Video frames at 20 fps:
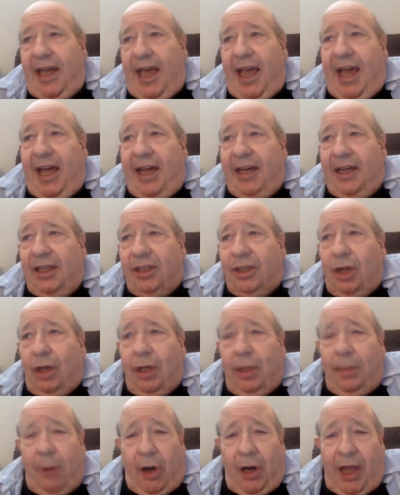and
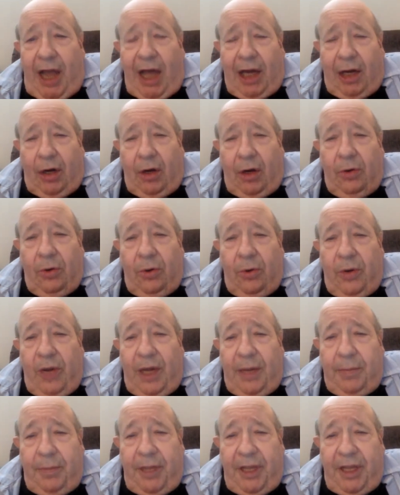Charlie Mariano, who
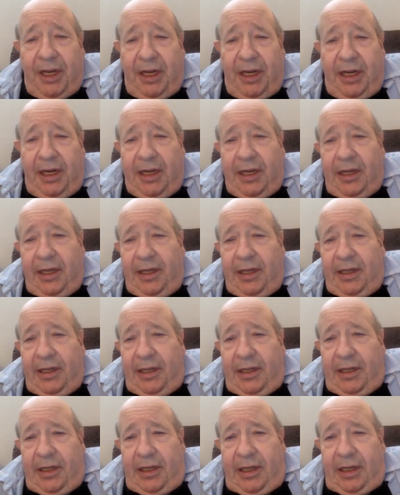had been
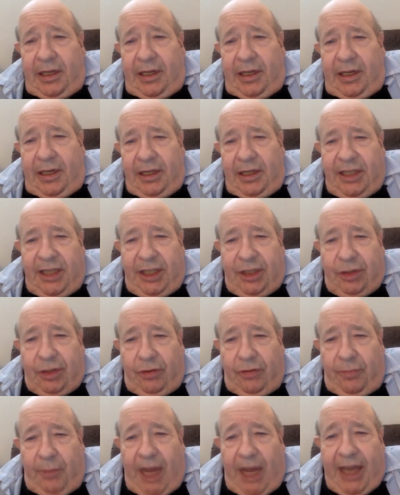a
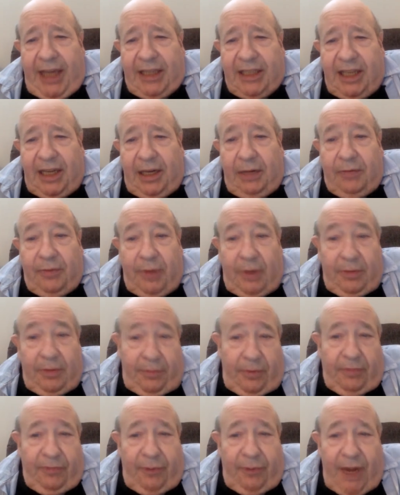teacher of Mike's and
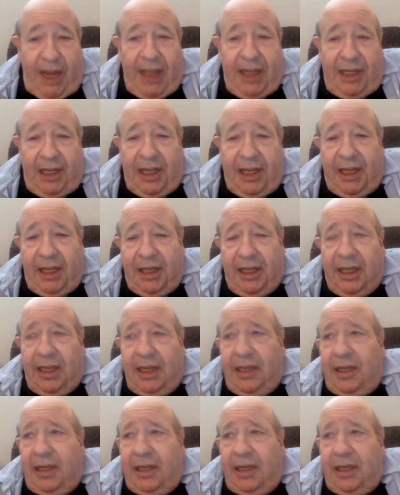a friend, and